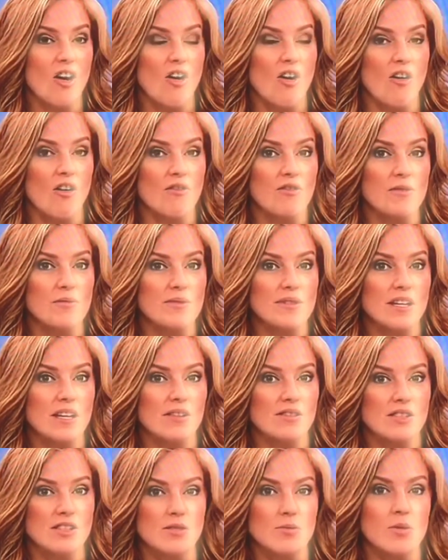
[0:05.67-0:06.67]
of
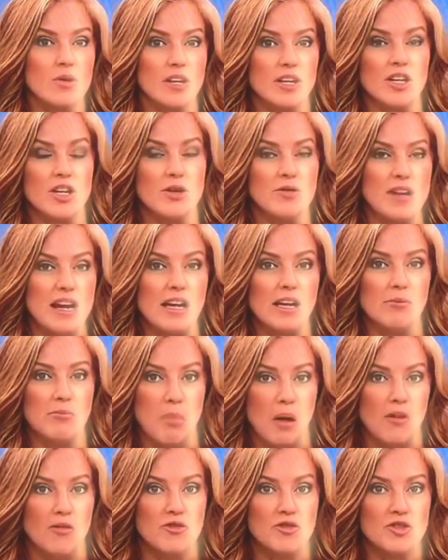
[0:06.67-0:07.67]
themselves as a pretty unique
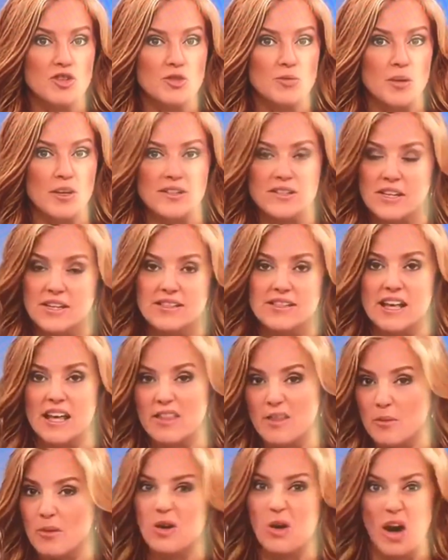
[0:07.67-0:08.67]
bunch, but it turns
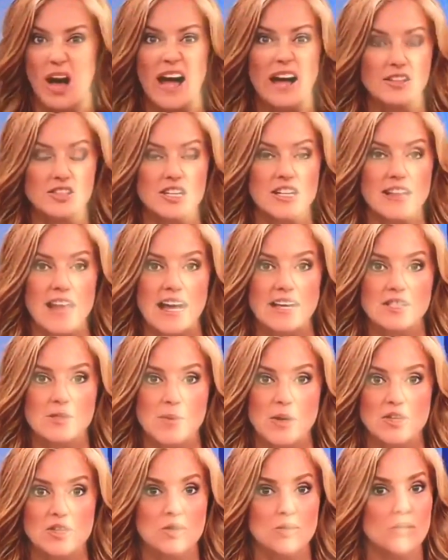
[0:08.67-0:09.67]
out that we're not actually that
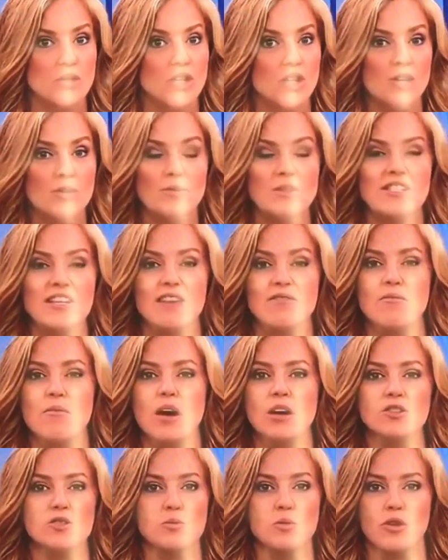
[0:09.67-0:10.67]
special. Humans have
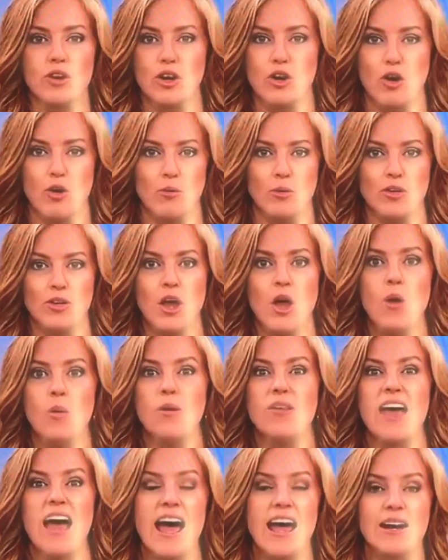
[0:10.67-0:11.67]
much more in common
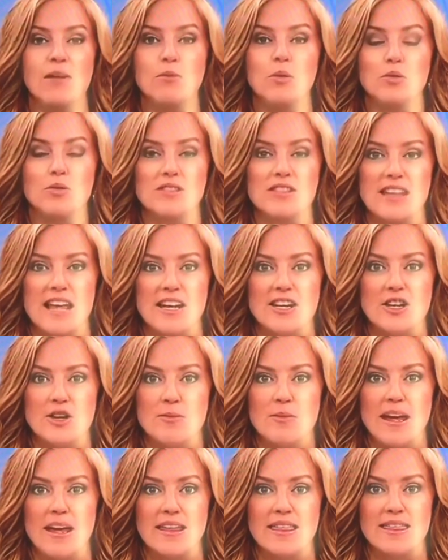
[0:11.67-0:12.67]
with animals than
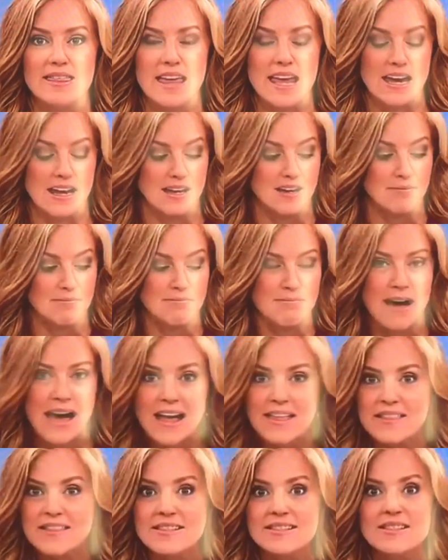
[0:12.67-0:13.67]
you may think.
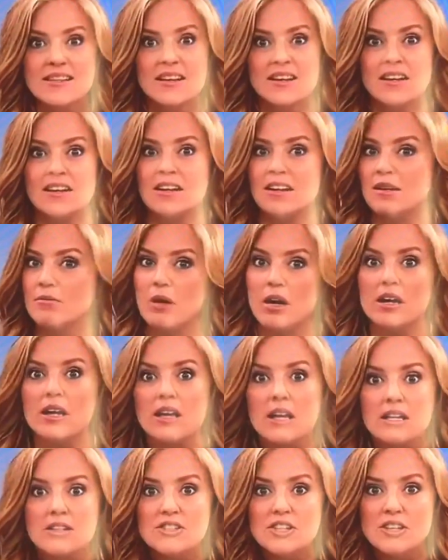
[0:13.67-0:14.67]
Maths, a
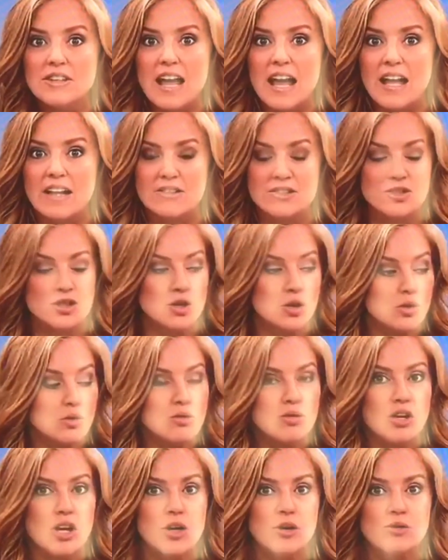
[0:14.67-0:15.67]
monkey can do that.
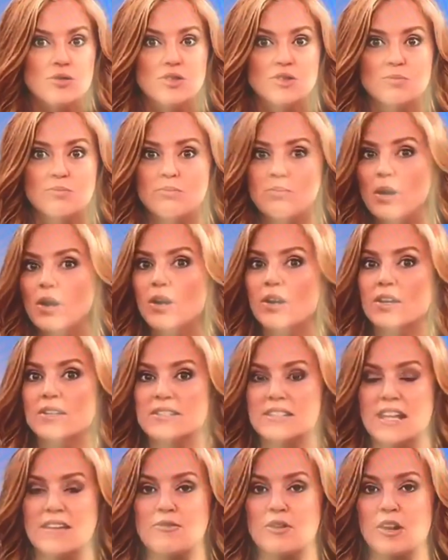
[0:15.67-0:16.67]
Tool use,
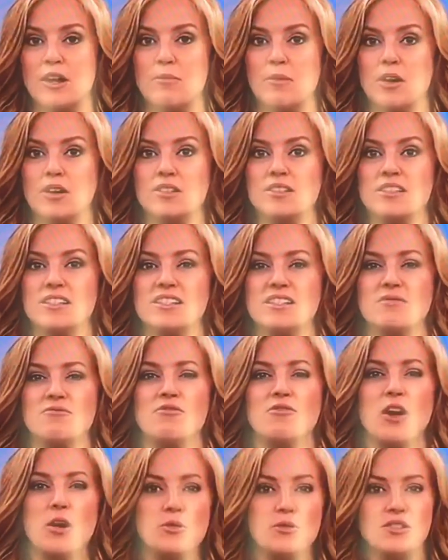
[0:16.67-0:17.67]
birds, they've got it masters.
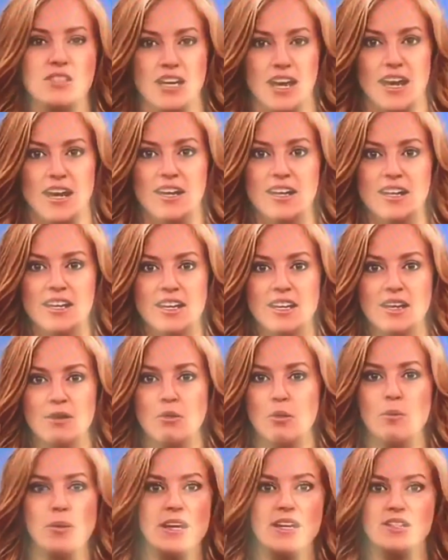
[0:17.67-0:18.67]
And voting,
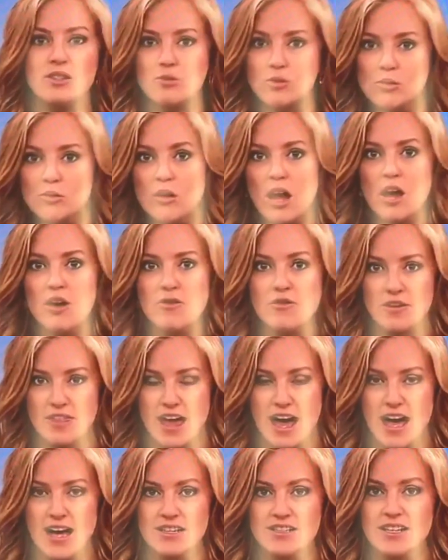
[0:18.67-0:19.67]
well, bees are all over
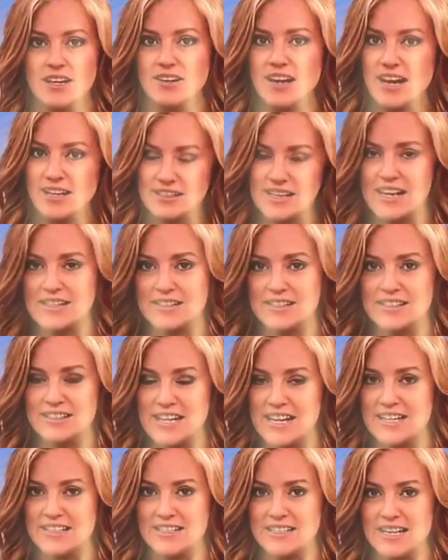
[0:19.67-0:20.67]
that. Our next guest is
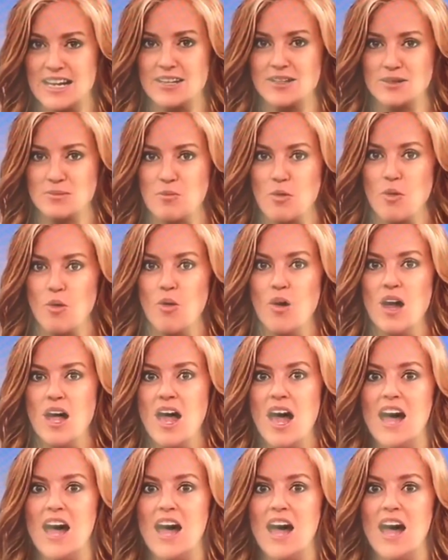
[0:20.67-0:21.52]
here to tell us more.